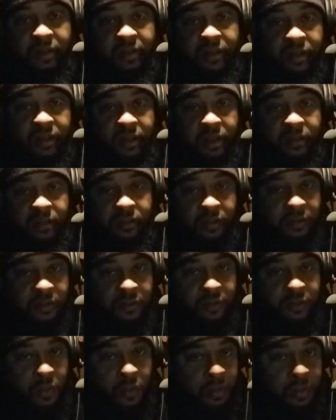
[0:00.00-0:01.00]
that is the
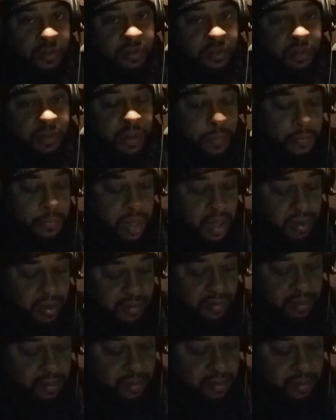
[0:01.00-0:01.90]
source that passed